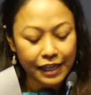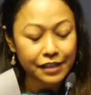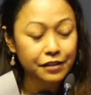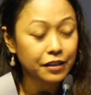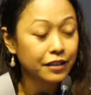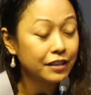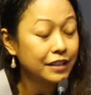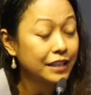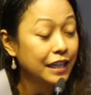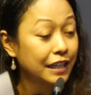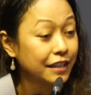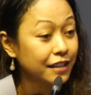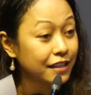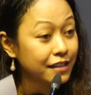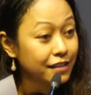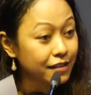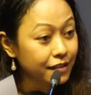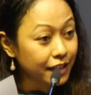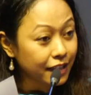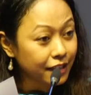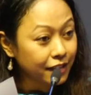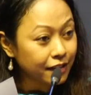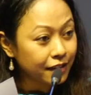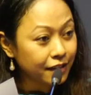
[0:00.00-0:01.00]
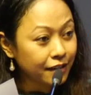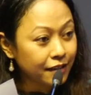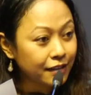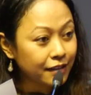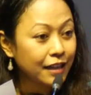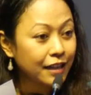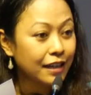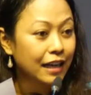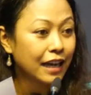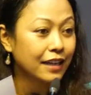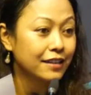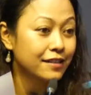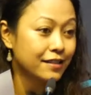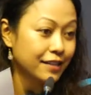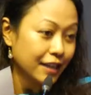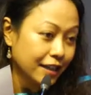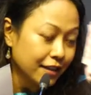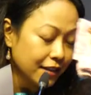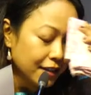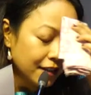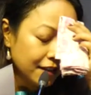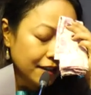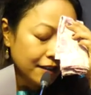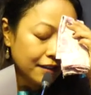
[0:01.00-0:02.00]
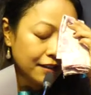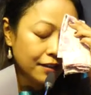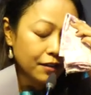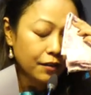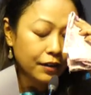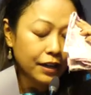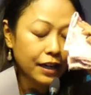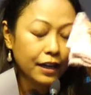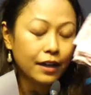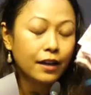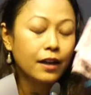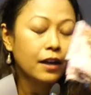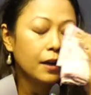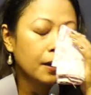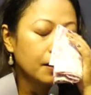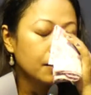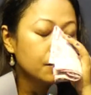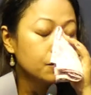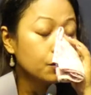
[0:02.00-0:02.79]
I started getting sick and sicker, okay?